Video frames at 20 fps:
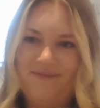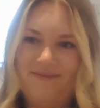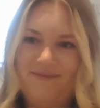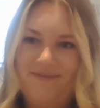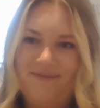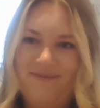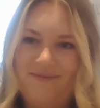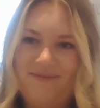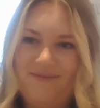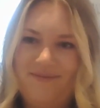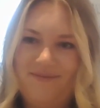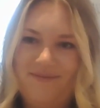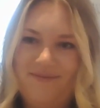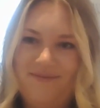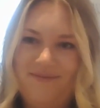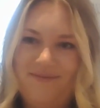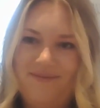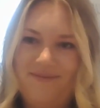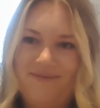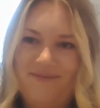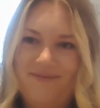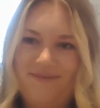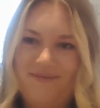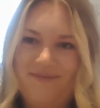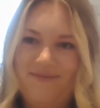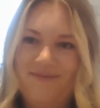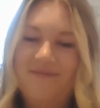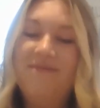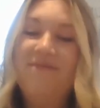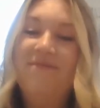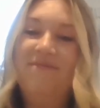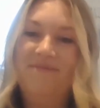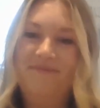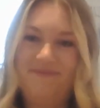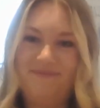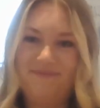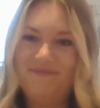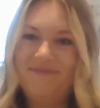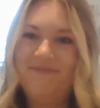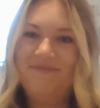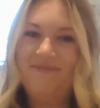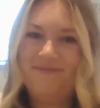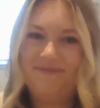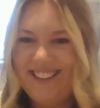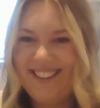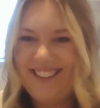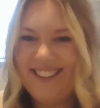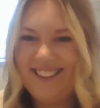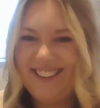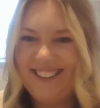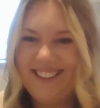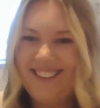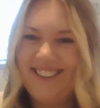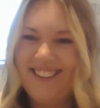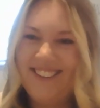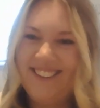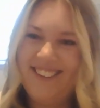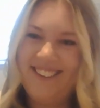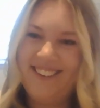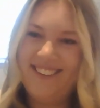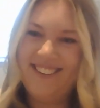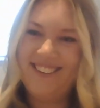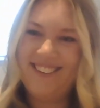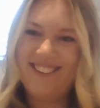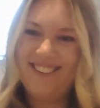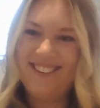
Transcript: (not speaking)